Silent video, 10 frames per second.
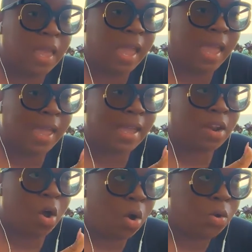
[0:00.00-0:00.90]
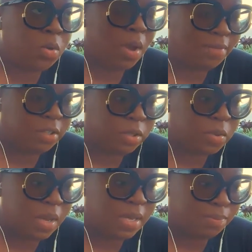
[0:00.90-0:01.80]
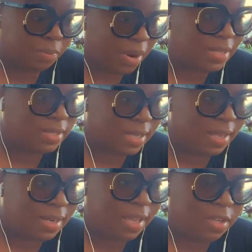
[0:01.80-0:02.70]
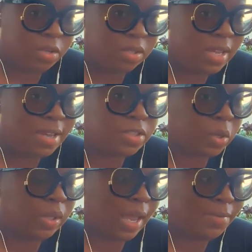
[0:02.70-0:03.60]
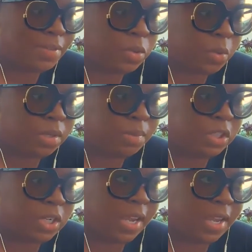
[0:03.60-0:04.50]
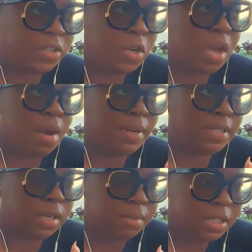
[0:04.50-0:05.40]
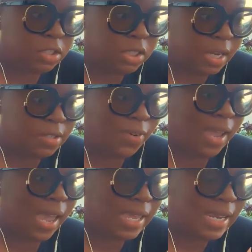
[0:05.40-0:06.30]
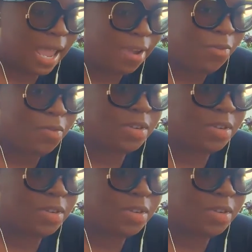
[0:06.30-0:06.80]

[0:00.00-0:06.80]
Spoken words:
And all you have to do is press send. And yes, your life is going to be changed, but it's going to be changed for in every